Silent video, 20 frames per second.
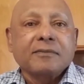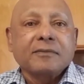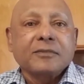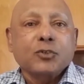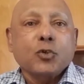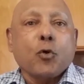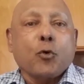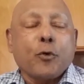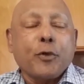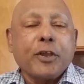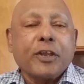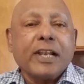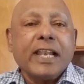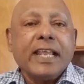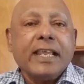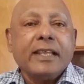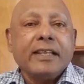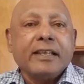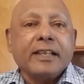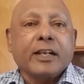So
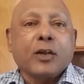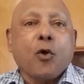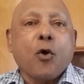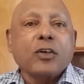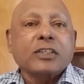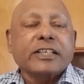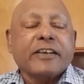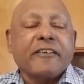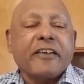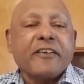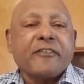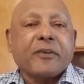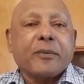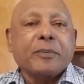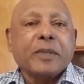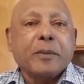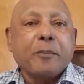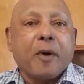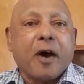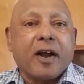quickly it goes away
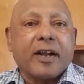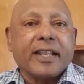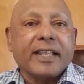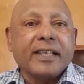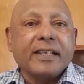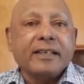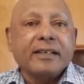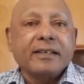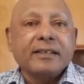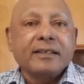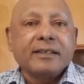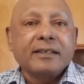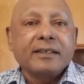from the body.